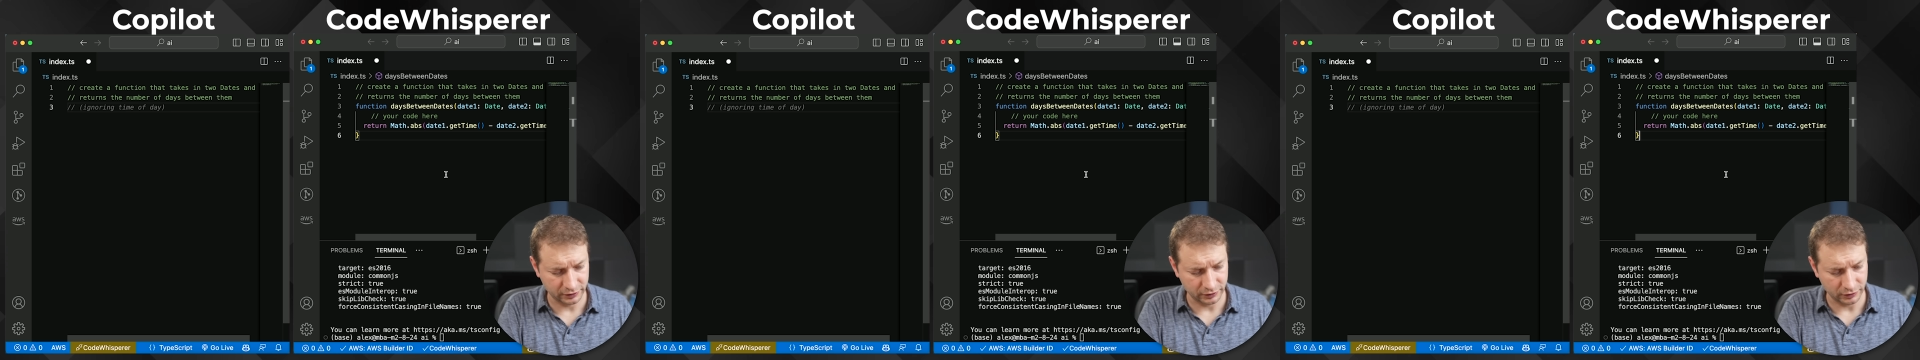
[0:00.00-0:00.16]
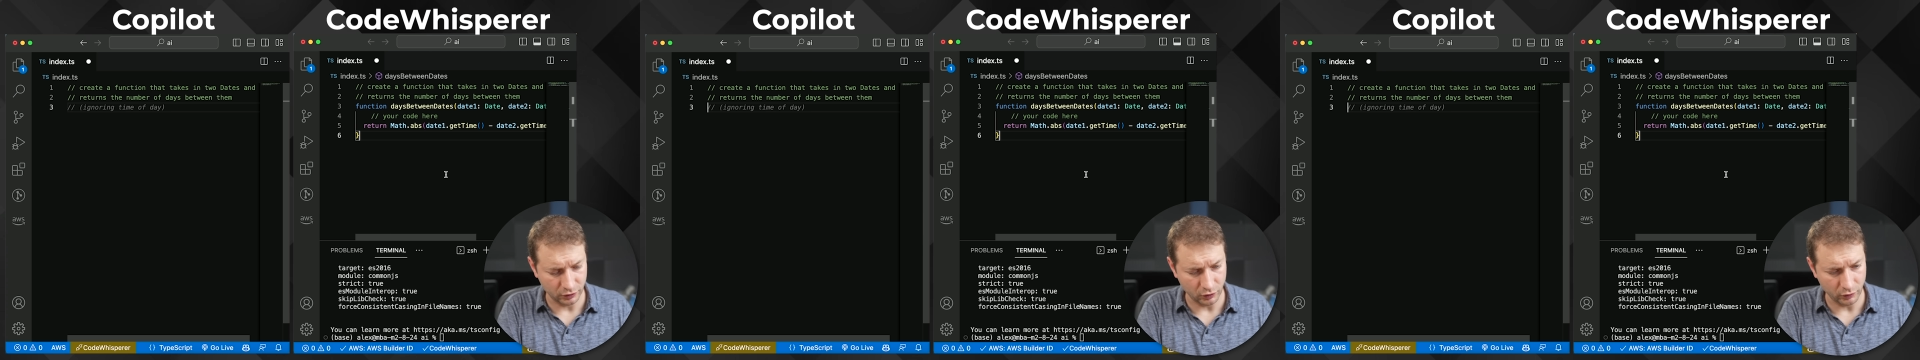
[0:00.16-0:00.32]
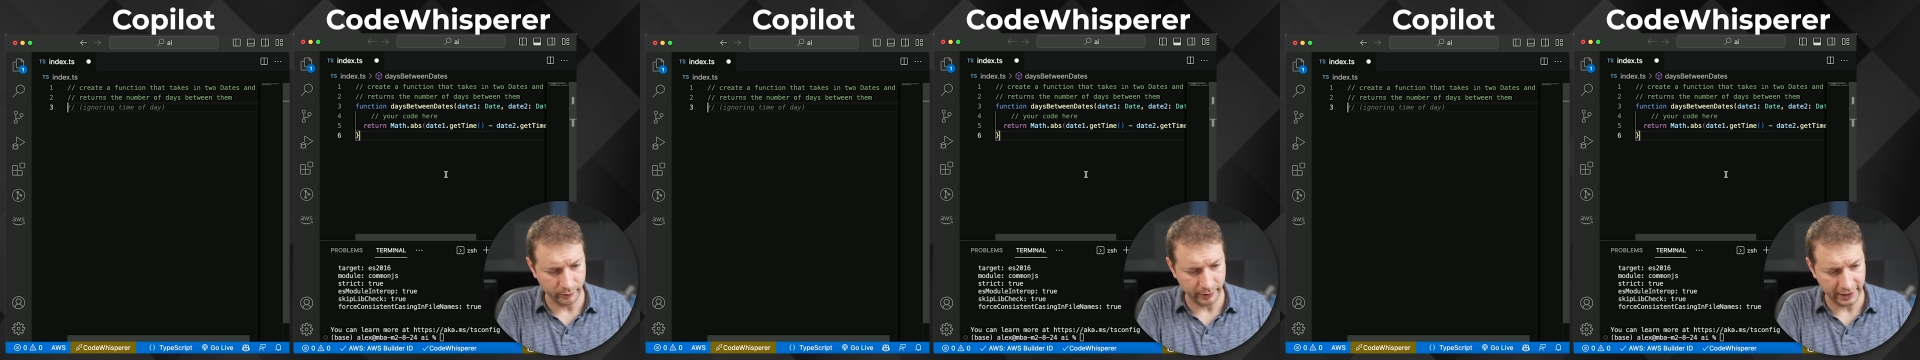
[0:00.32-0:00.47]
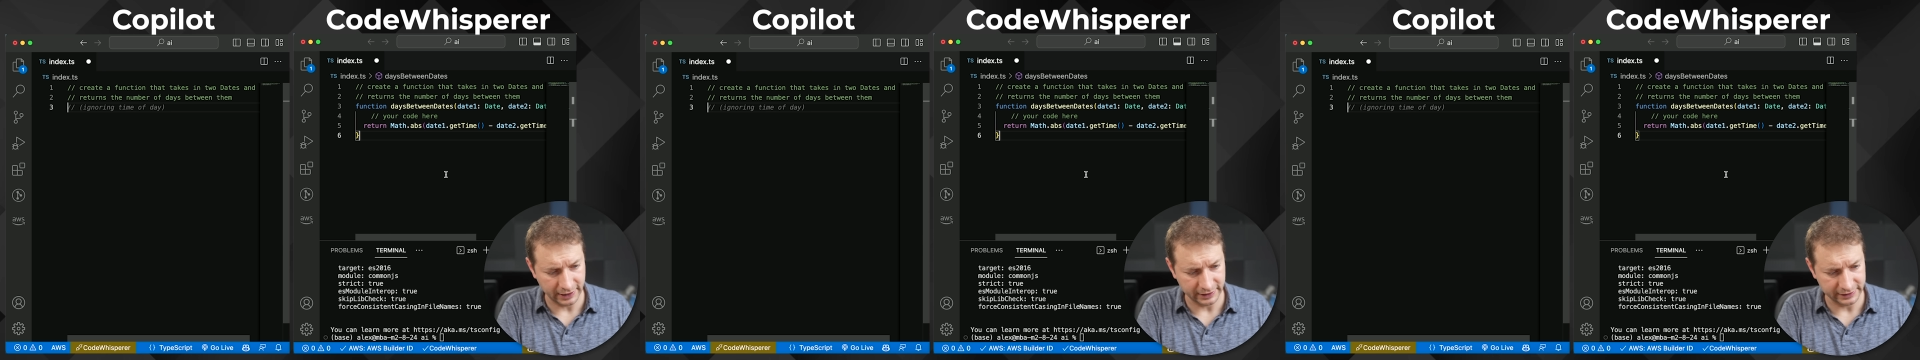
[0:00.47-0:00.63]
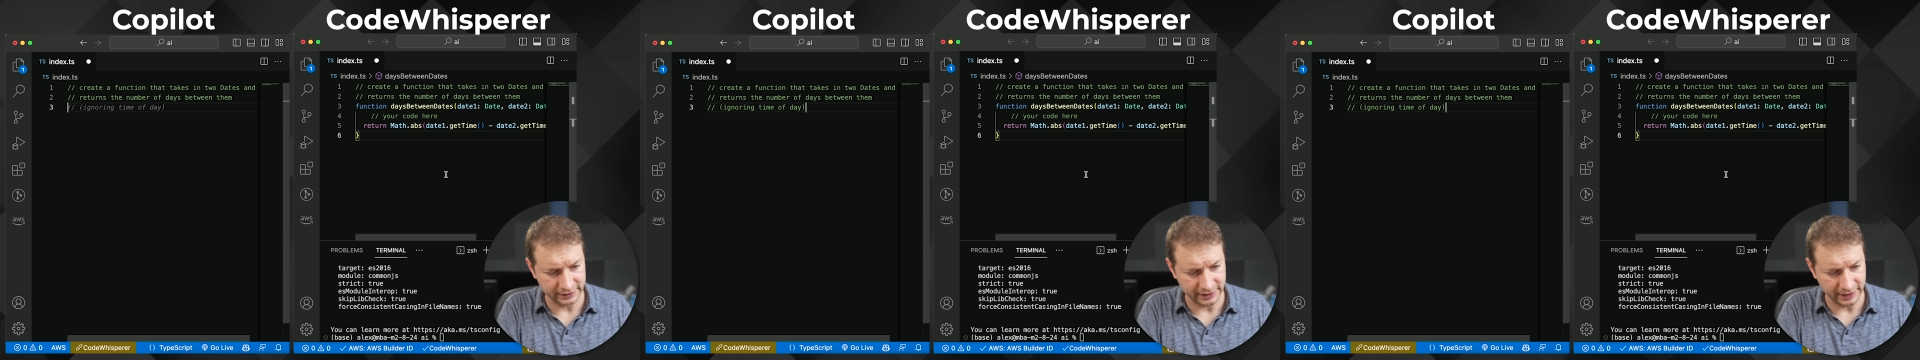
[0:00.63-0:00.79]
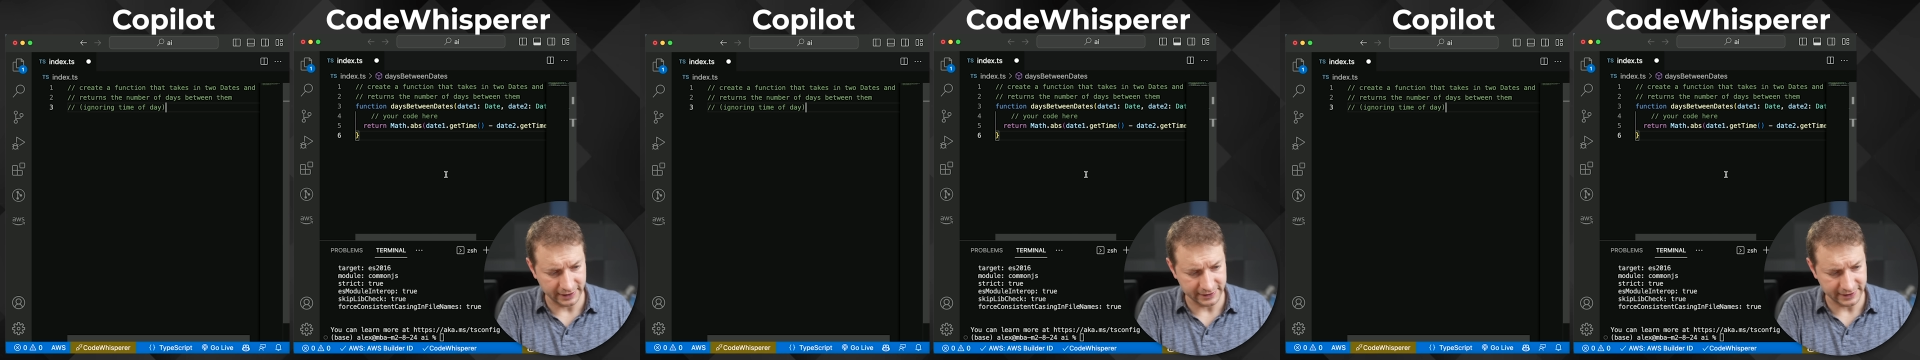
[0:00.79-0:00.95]

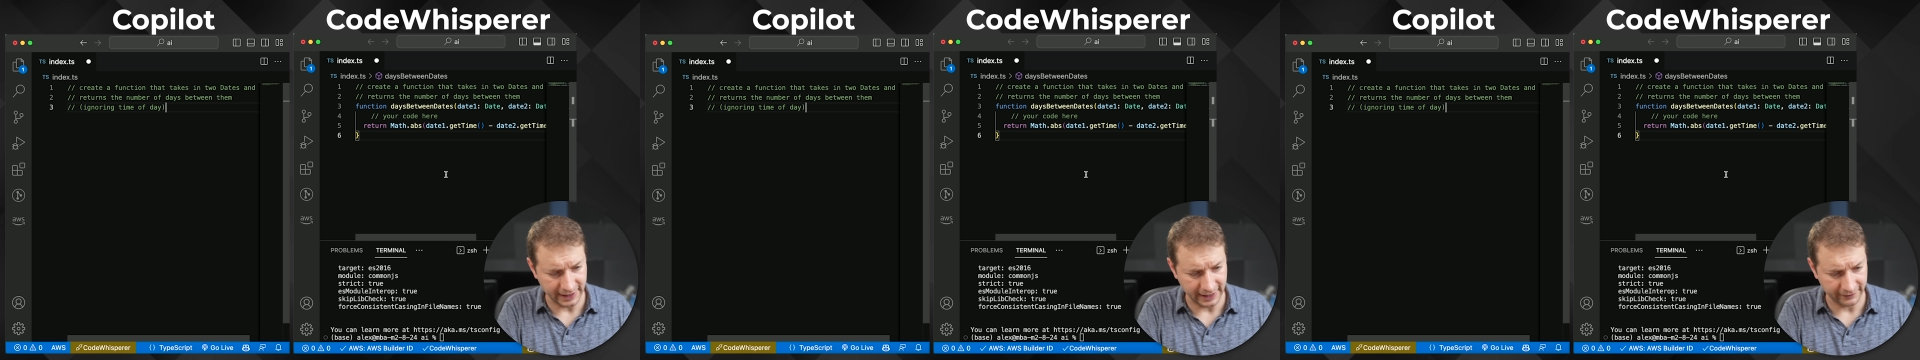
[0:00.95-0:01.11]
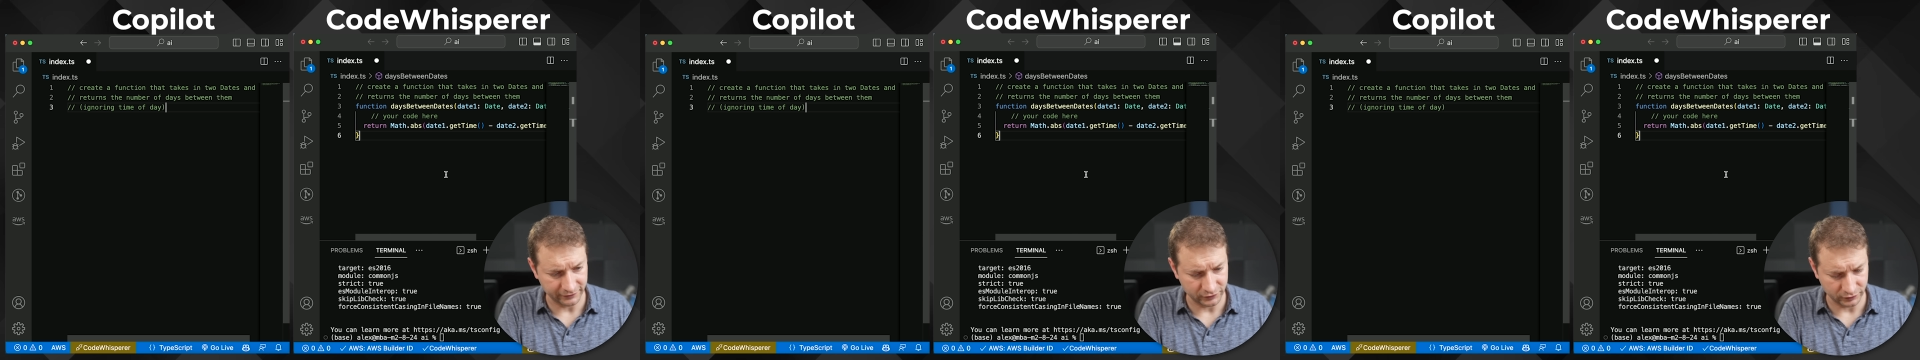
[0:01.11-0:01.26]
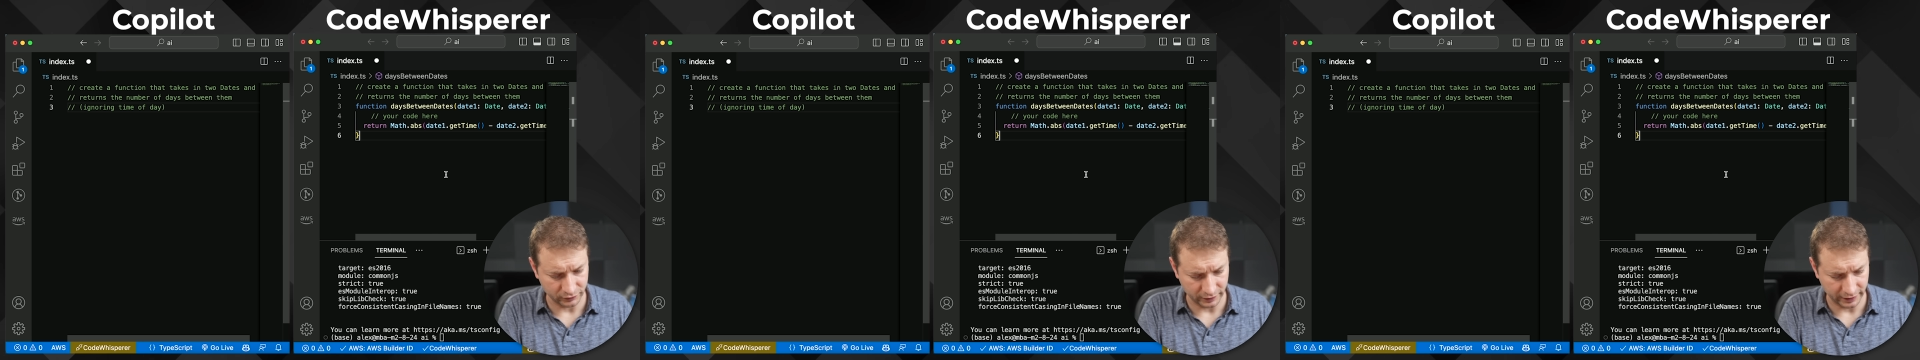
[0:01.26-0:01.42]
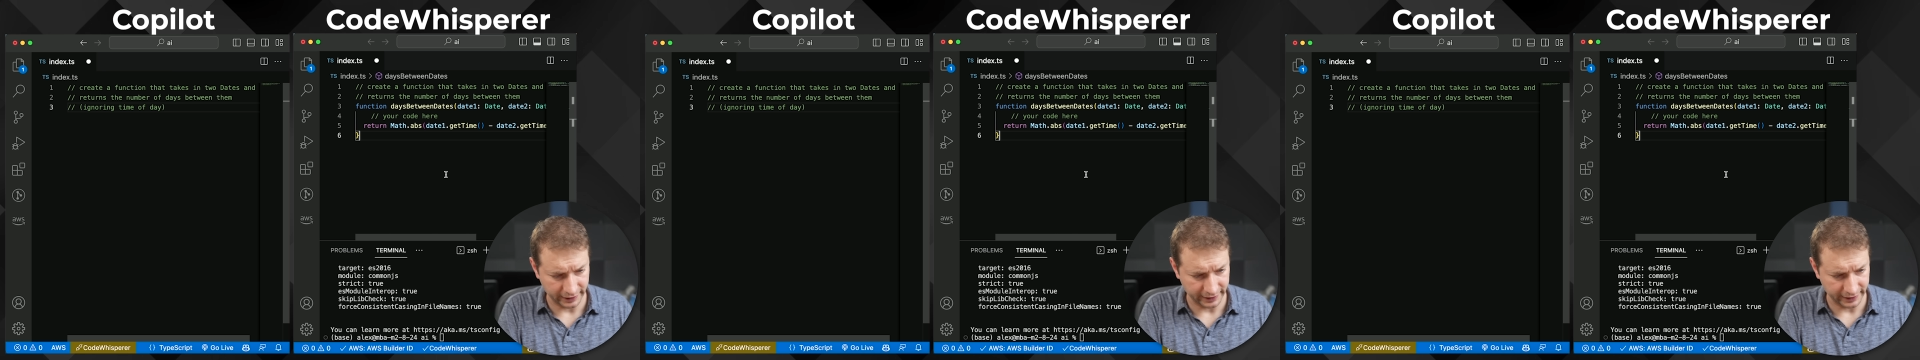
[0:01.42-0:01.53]
Copilot does after